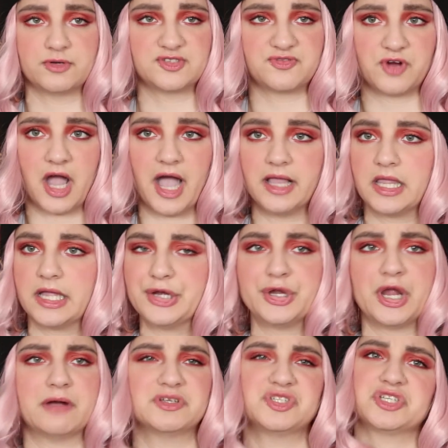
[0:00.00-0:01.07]
was for eyeliner,
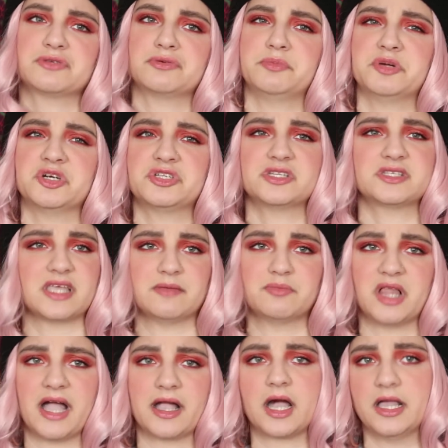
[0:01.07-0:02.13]
I would just repurchase a
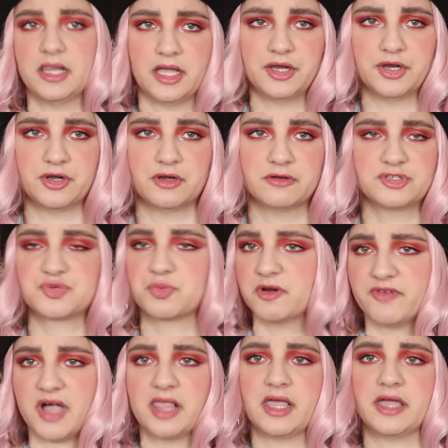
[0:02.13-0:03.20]
black eyeliner,
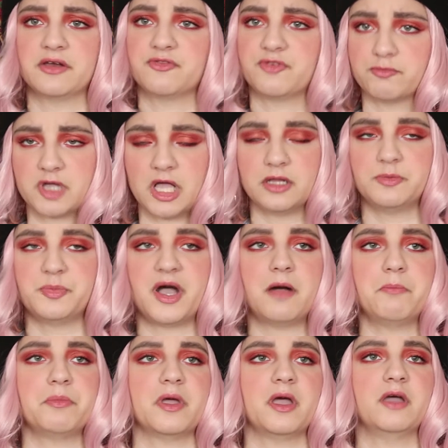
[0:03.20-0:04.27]
Swerve eyeliner from
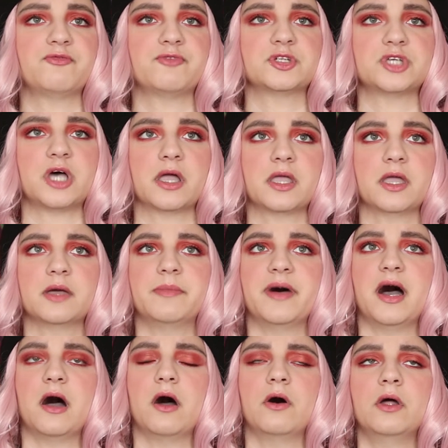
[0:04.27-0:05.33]
ColourPop. If we're talking
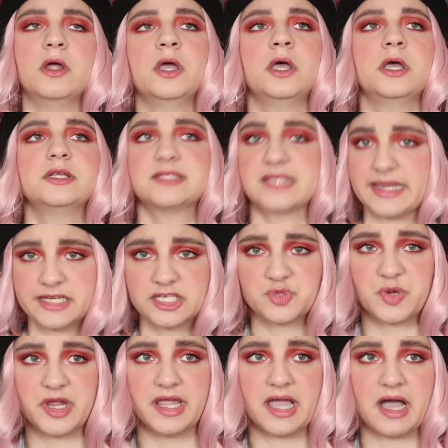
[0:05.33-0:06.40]
about setting
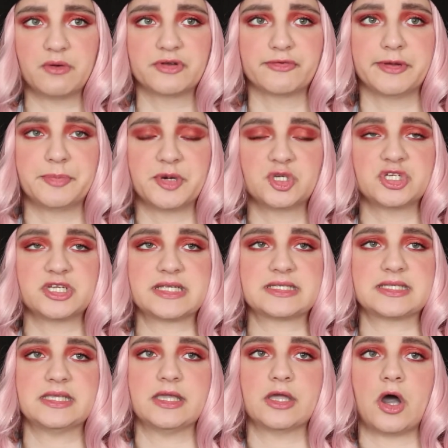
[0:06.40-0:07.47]
spray, I would repurchase
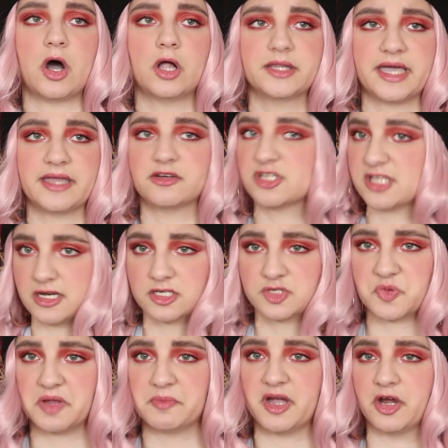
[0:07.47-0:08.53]
the All Nighter setting
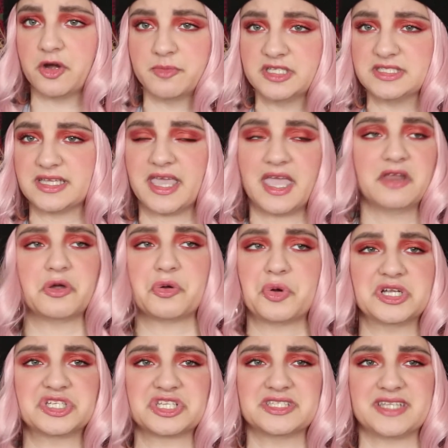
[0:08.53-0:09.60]
spray by Urban Decay, no
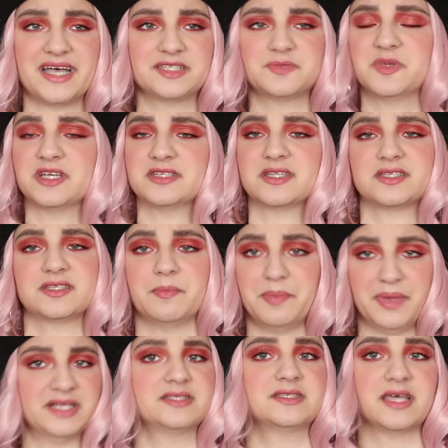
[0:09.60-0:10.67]
questions asked, because it's the
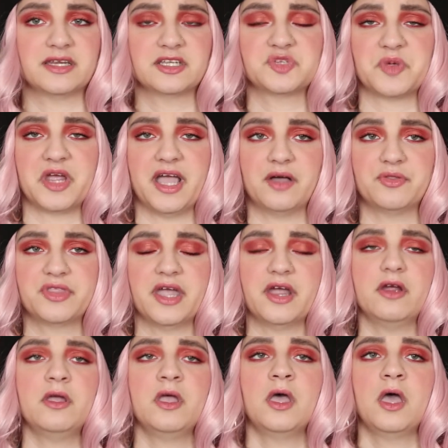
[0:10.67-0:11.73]
best setting spray out
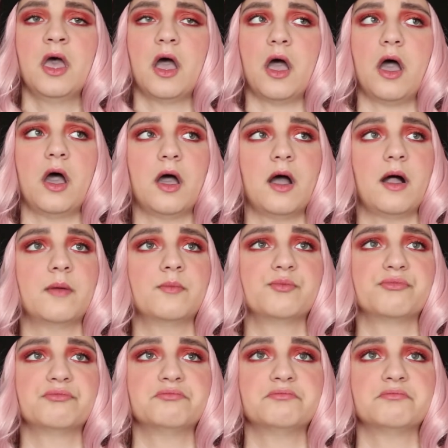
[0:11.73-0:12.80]
there.
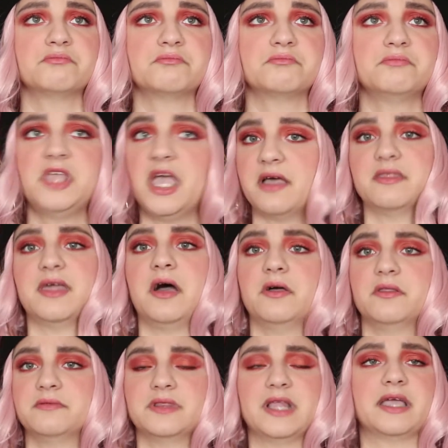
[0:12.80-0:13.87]
Yeah,
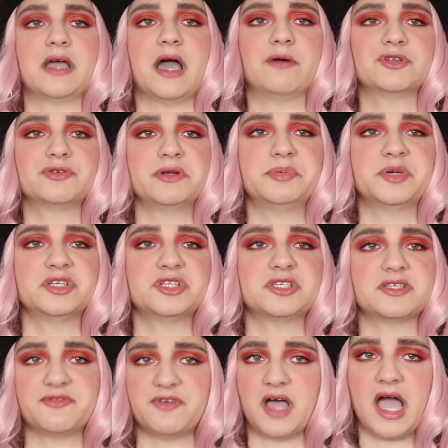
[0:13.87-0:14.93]
that, like, I would
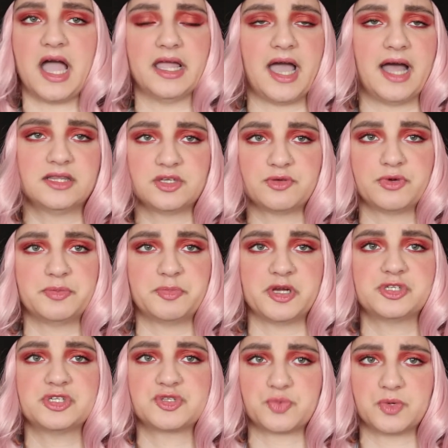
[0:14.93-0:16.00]
repurchase, if I had to
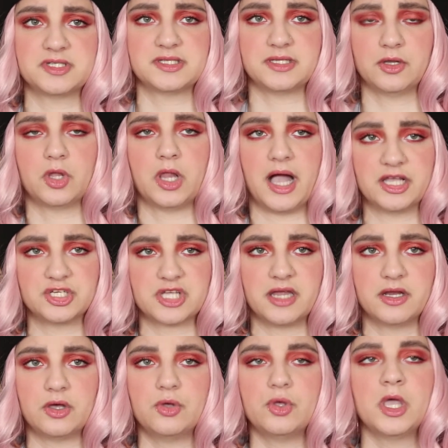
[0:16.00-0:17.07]
repurchase one single
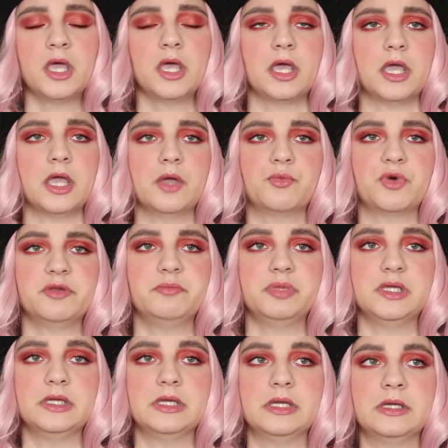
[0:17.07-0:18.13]
eyeshadow, it would
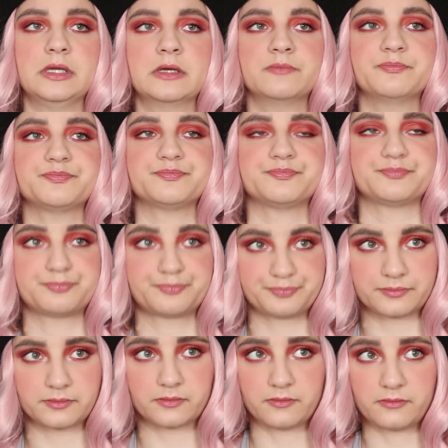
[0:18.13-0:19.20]
be
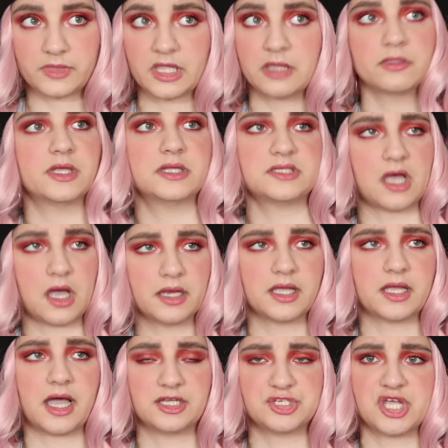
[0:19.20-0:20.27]
the Tonic
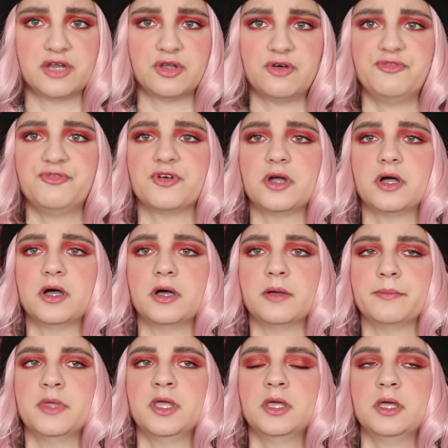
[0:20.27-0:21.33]
eyeshadow
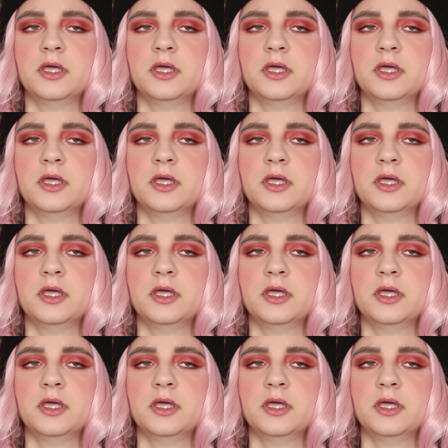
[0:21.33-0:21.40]
from